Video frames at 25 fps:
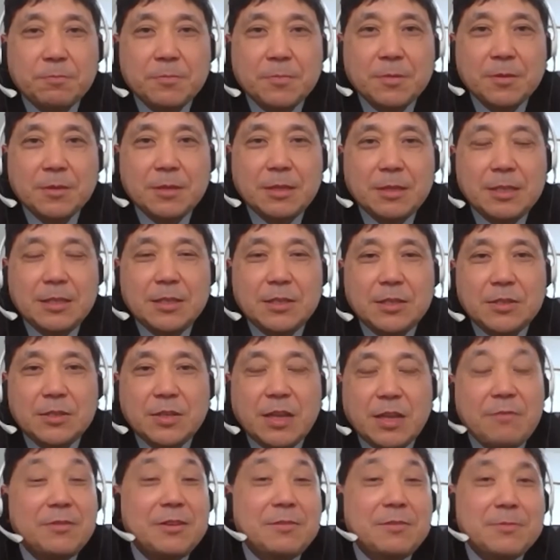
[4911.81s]
it is
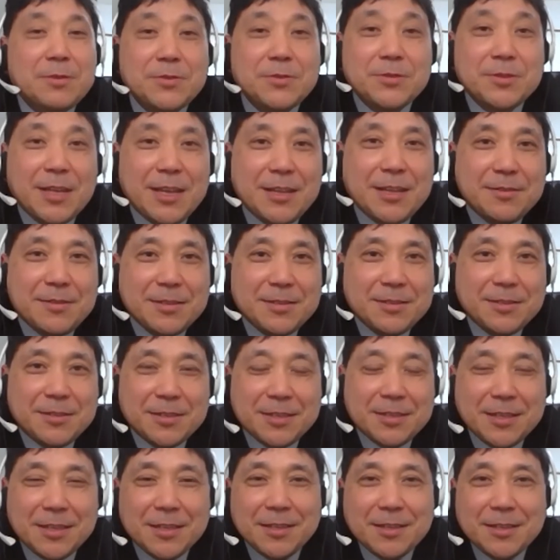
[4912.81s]
everyone's
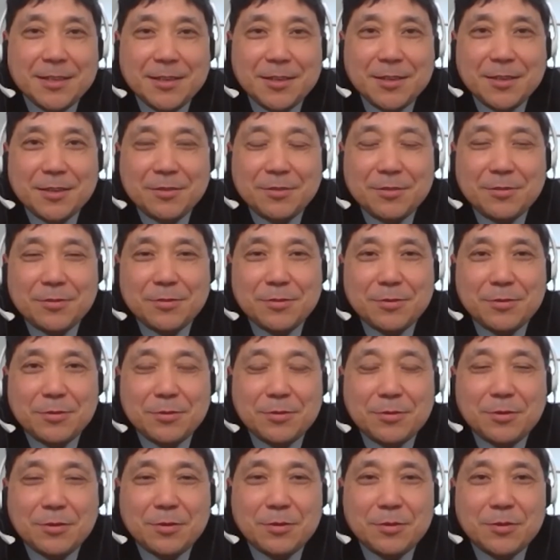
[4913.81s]
tendency
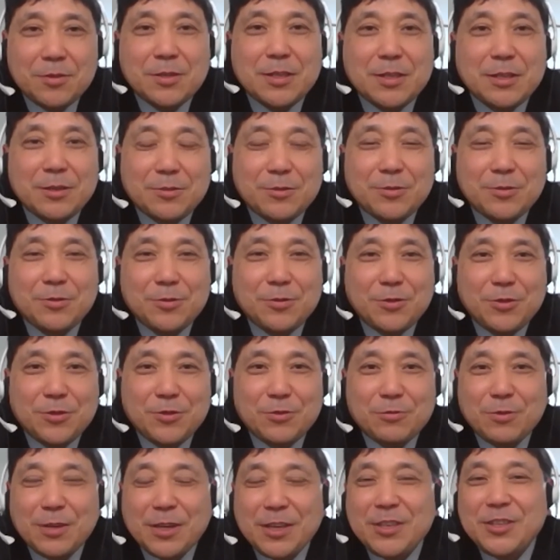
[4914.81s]
to stick to
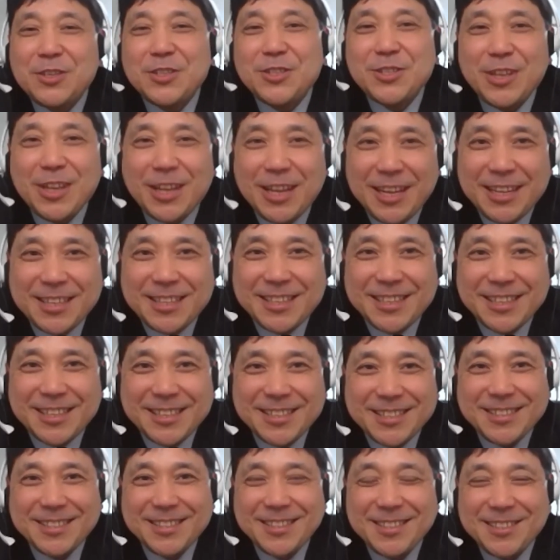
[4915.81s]
your initial
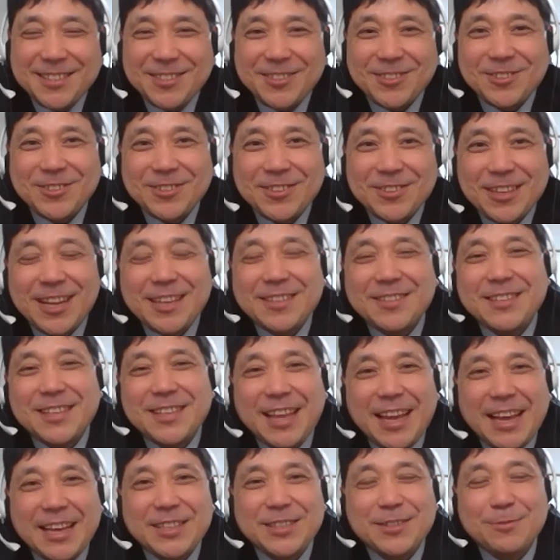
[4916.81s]
idea. So at the
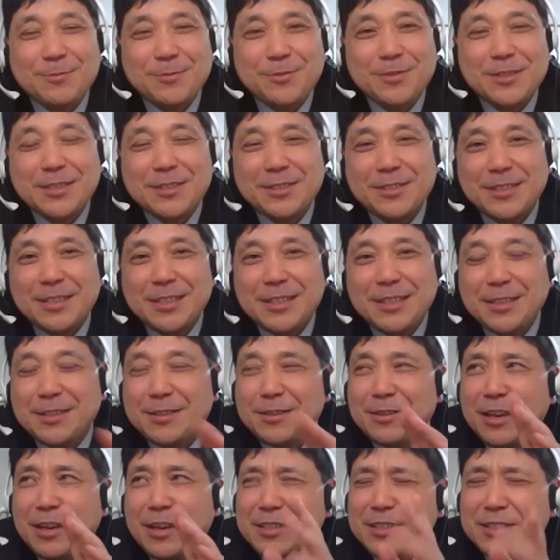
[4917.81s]
age of
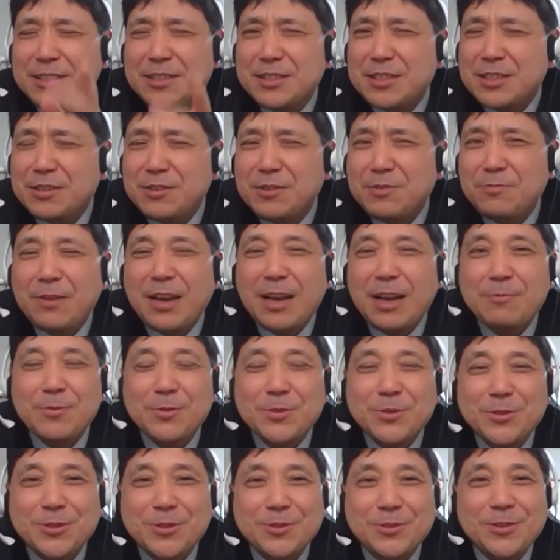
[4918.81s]
65 or
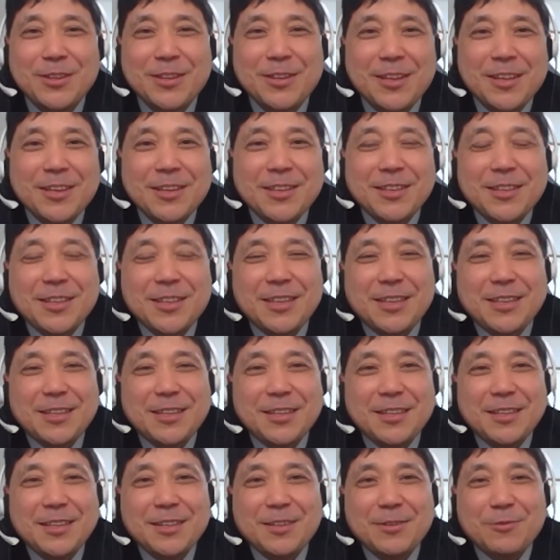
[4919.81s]
so,
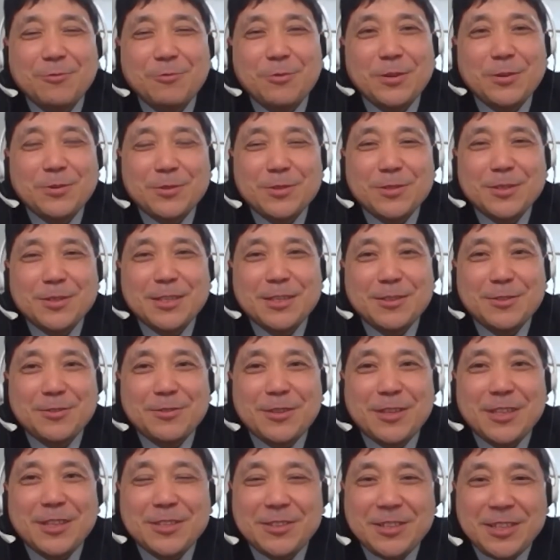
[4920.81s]
he will stick to
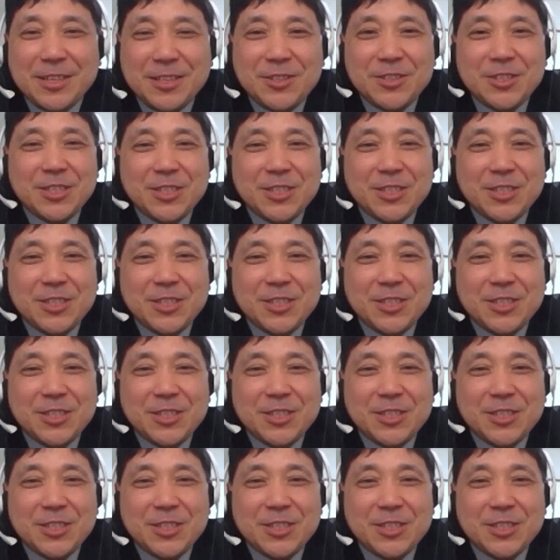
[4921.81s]
his initial